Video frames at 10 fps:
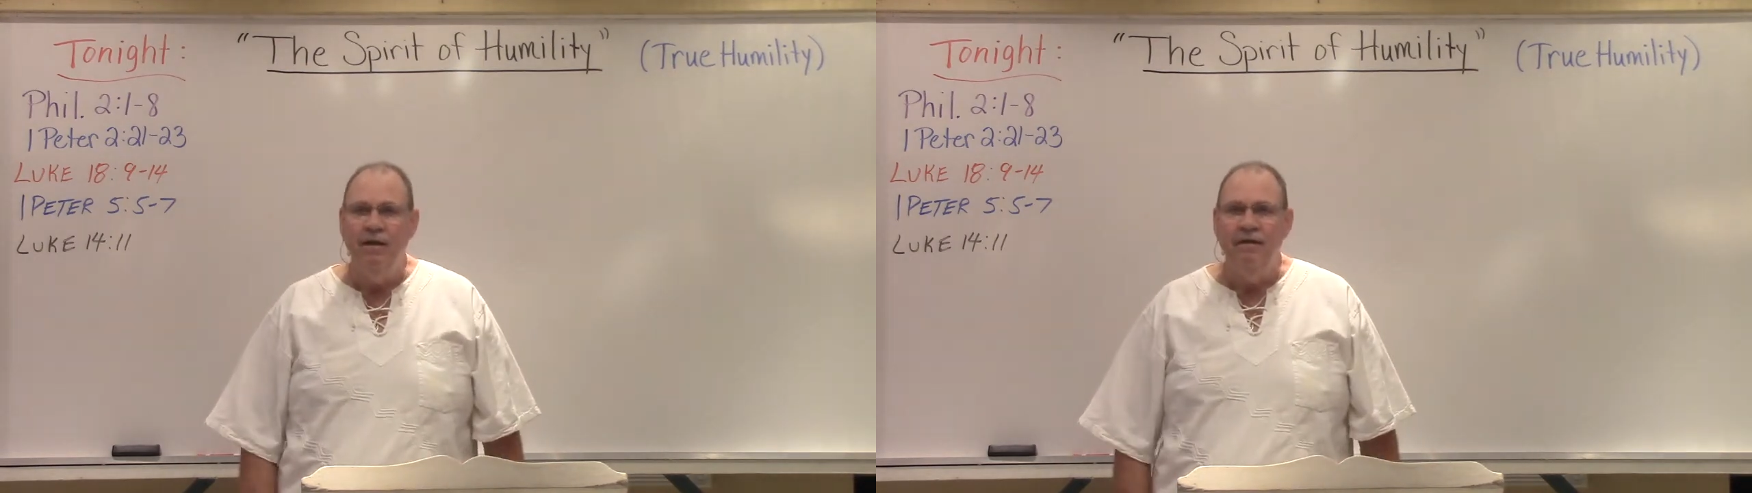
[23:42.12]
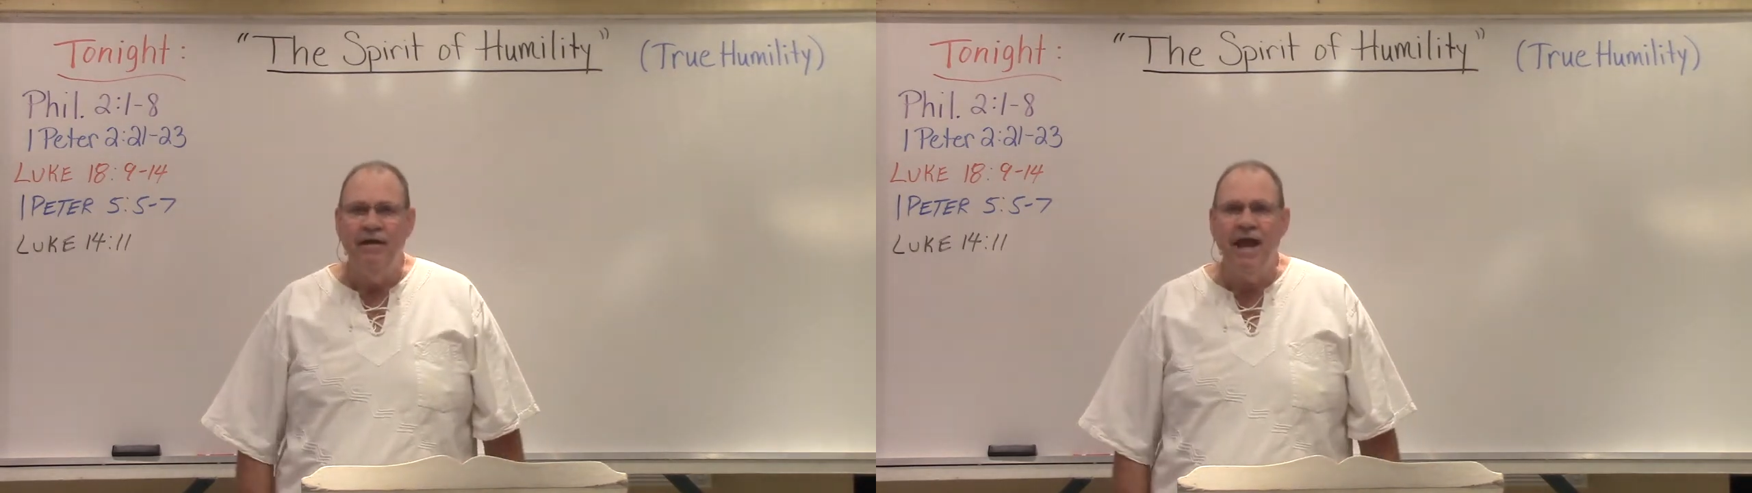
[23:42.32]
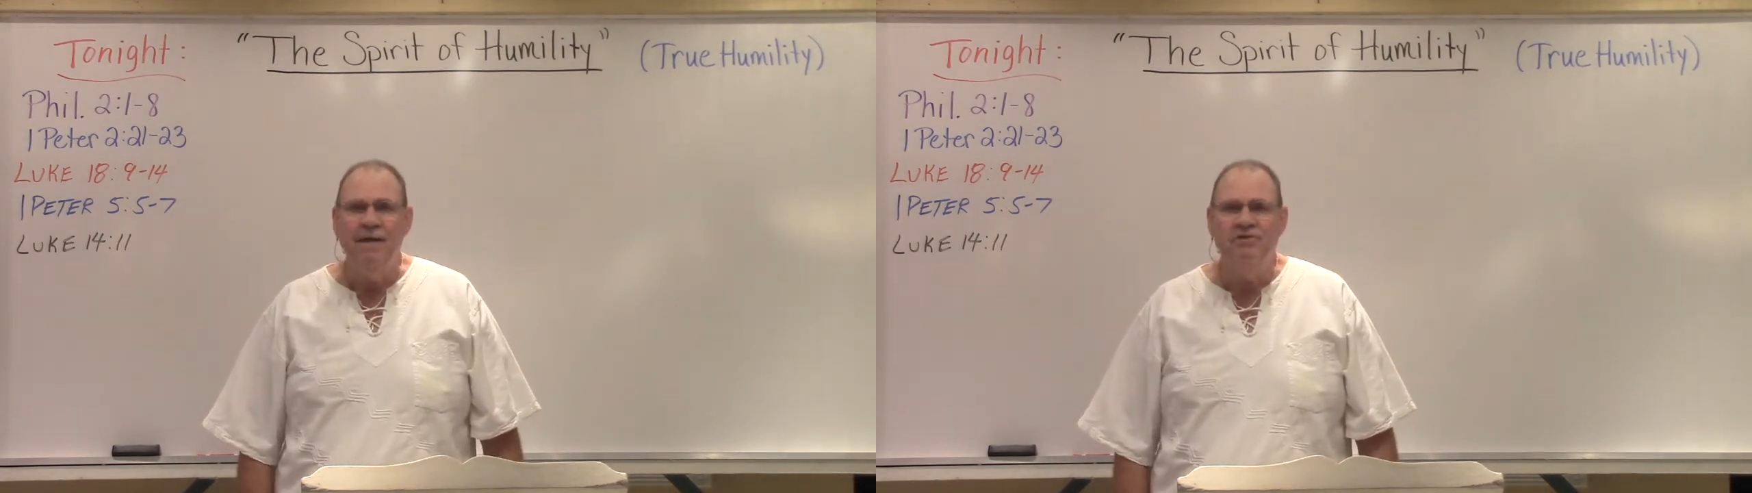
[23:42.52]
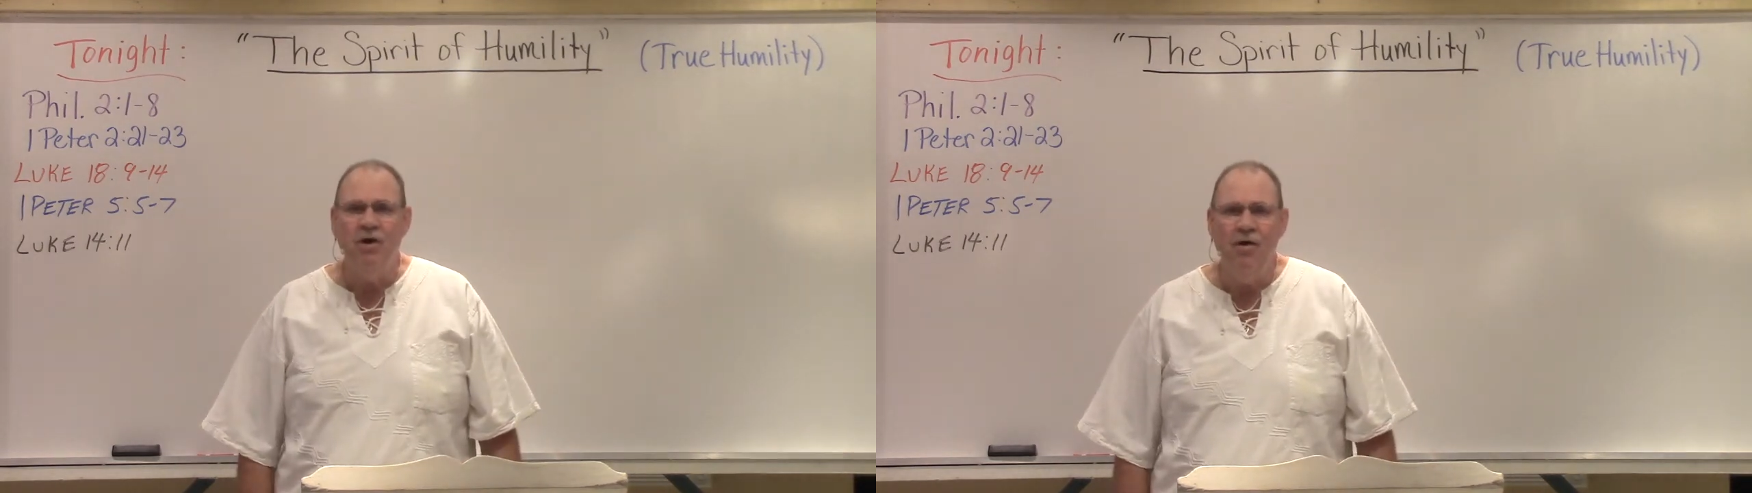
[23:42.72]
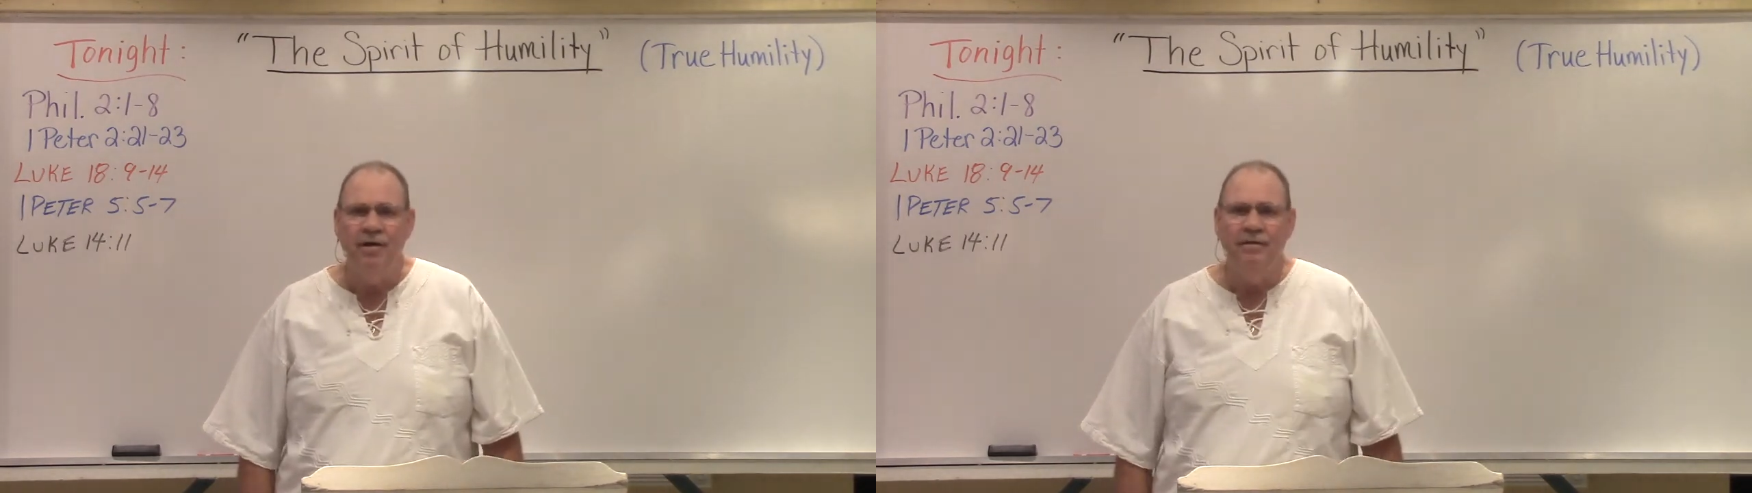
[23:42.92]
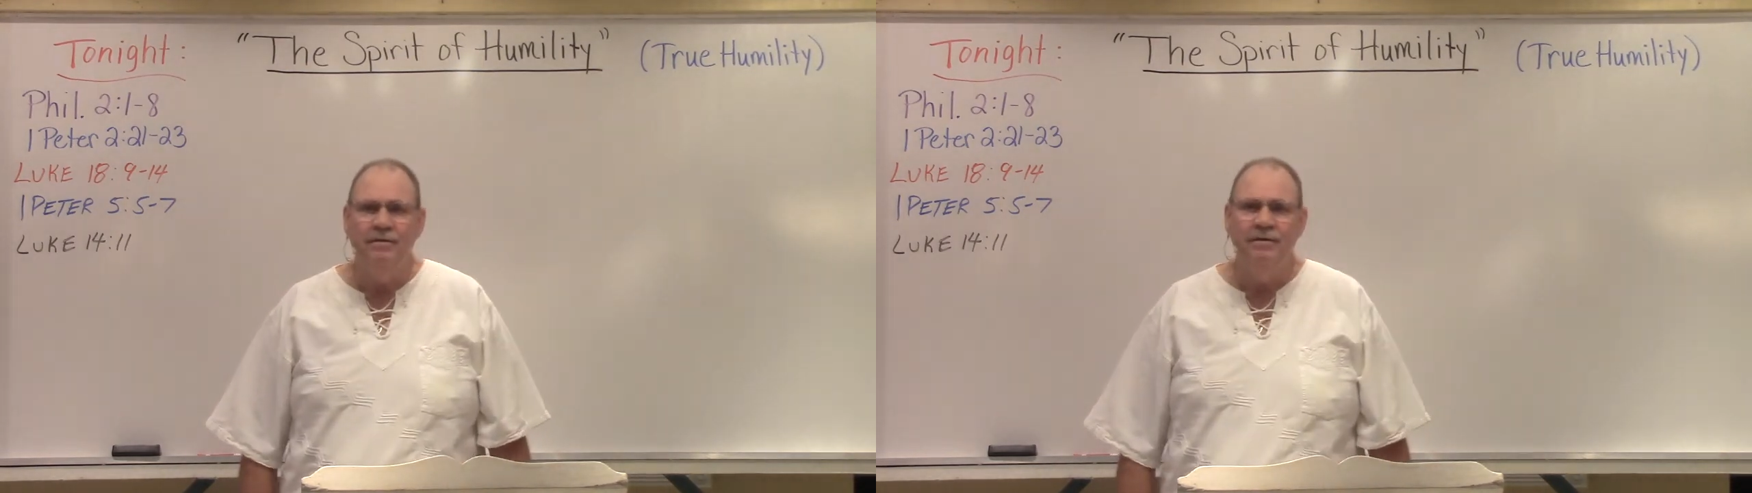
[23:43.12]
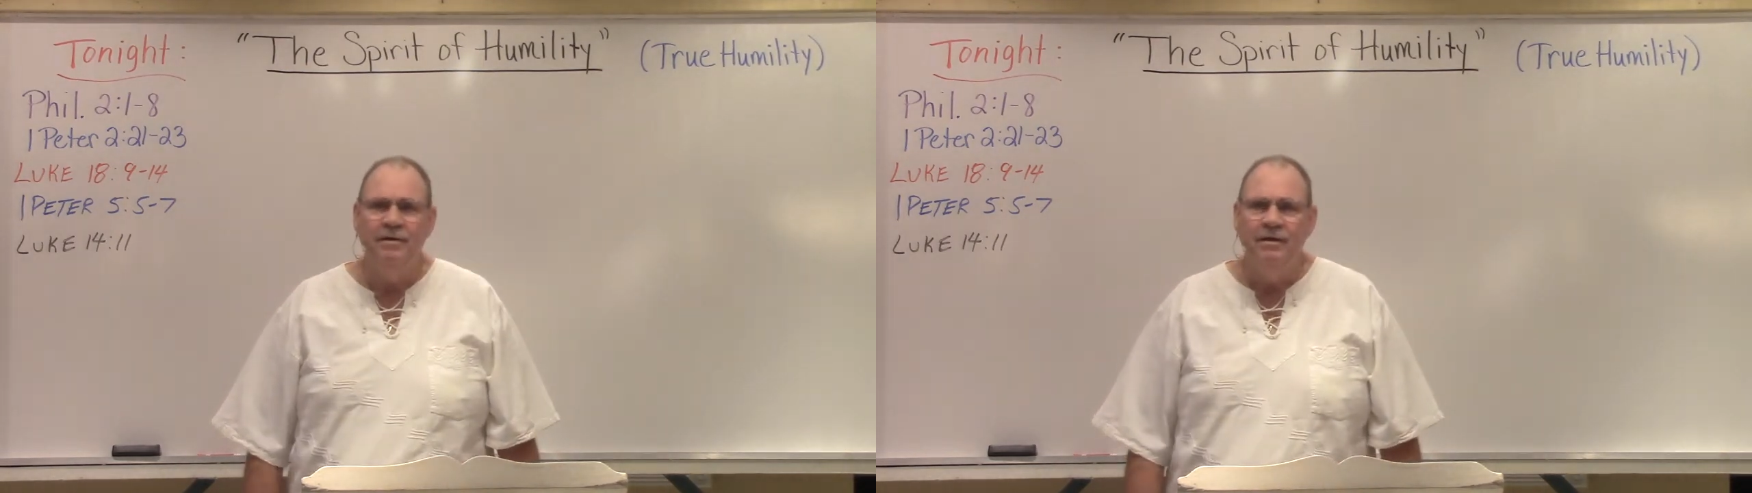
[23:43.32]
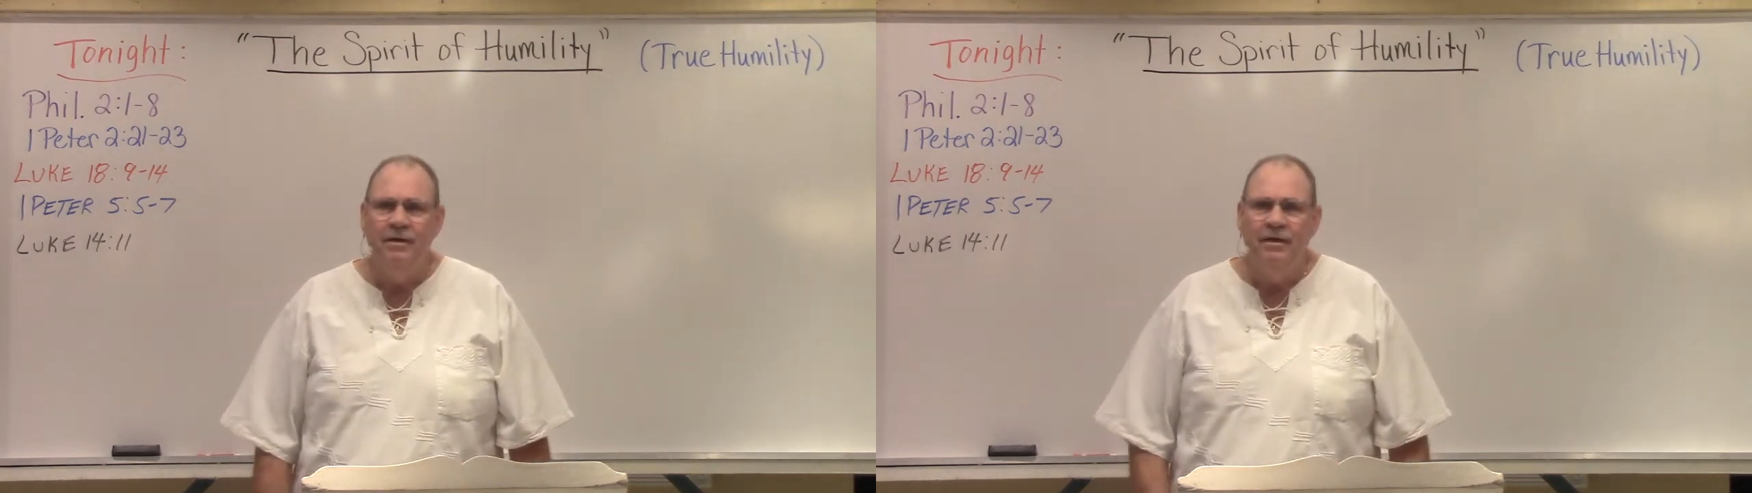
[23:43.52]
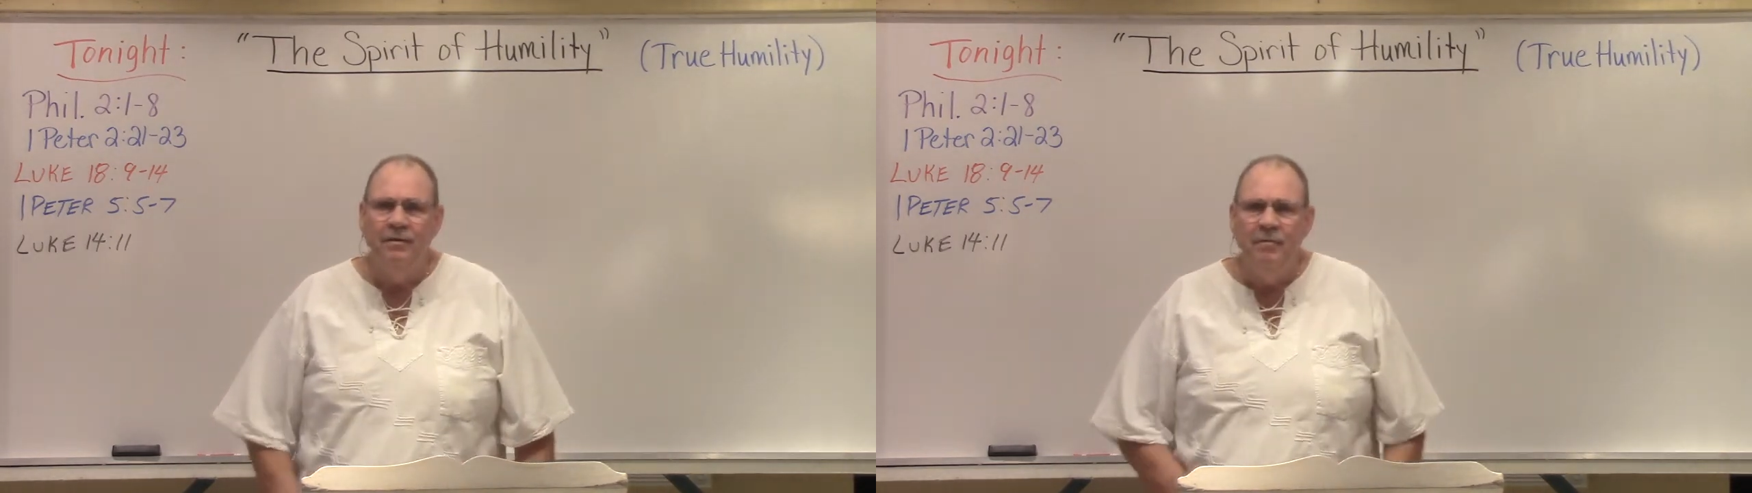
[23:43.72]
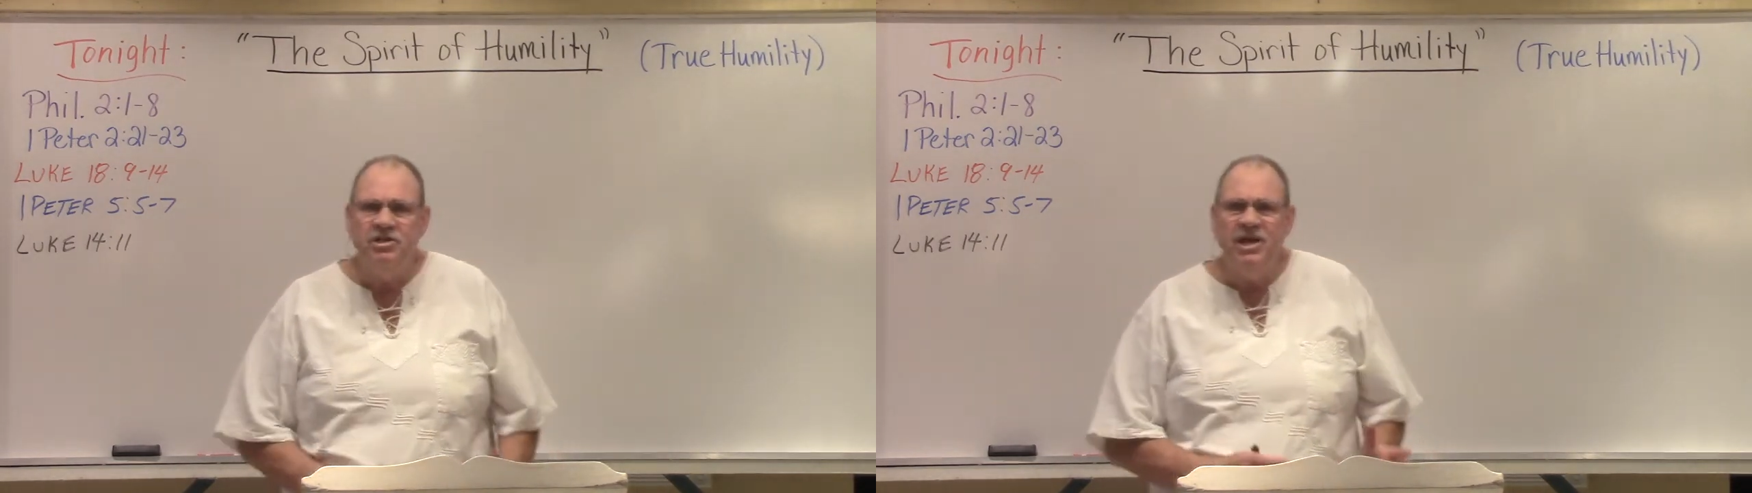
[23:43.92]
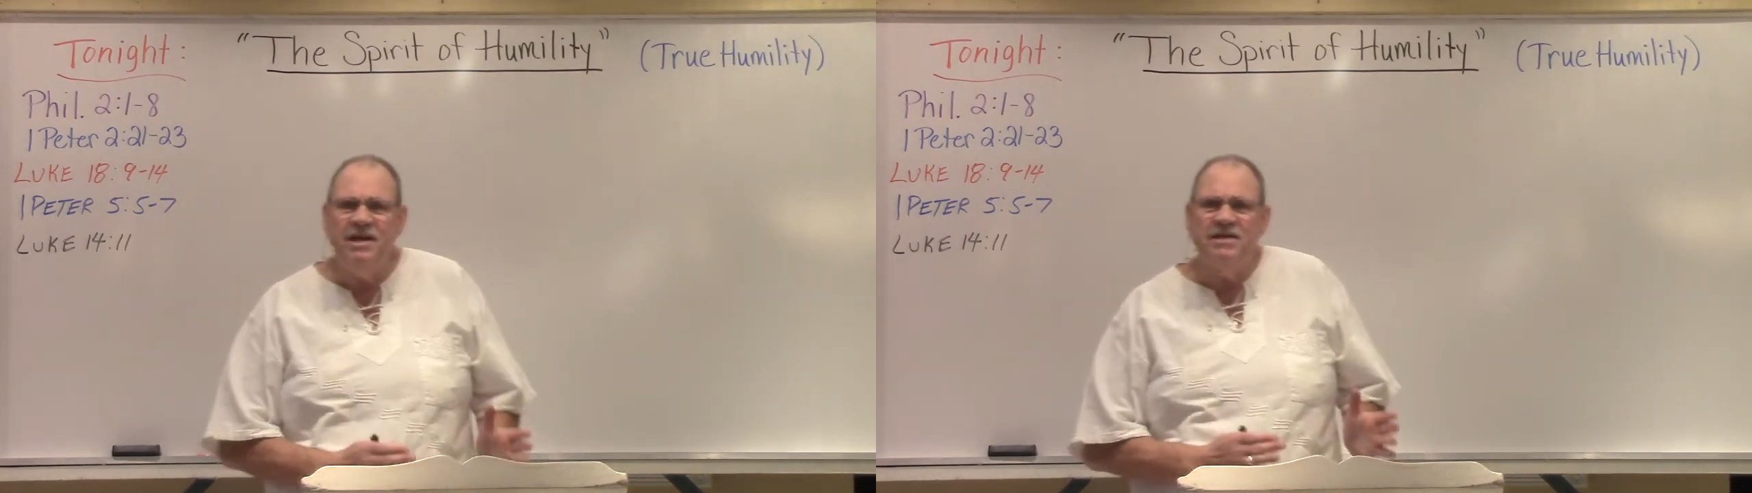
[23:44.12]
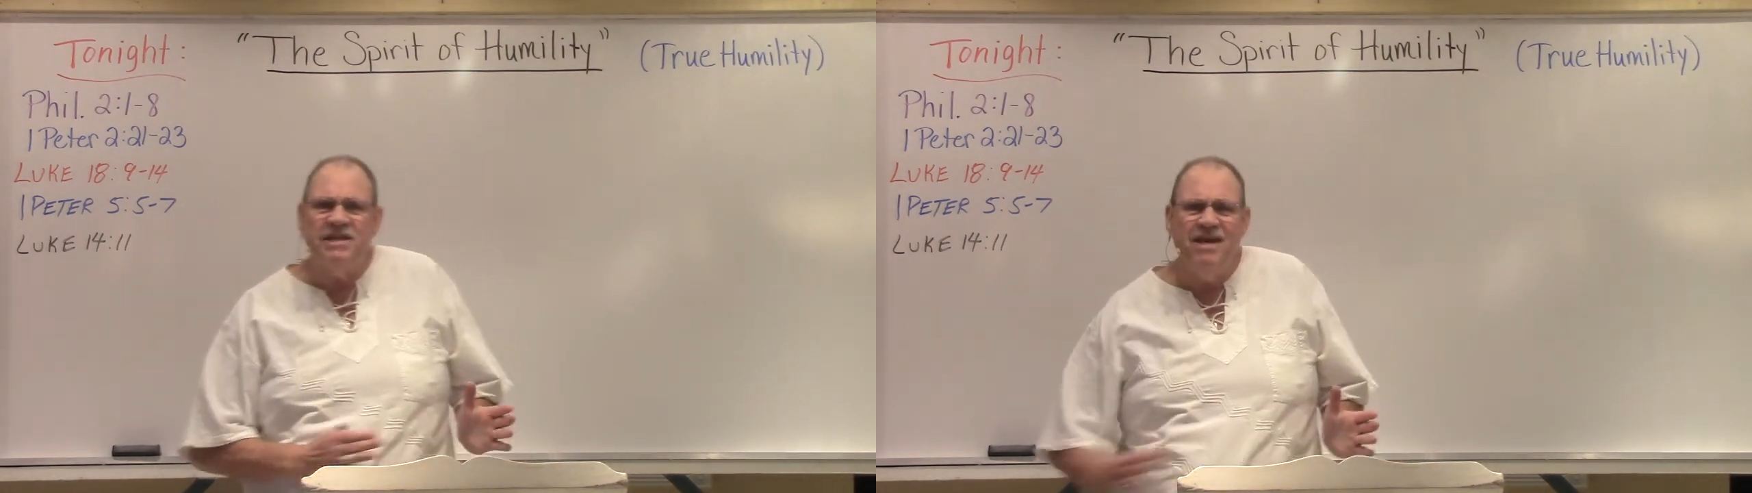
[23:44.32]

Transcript: The game's on. But Jesus,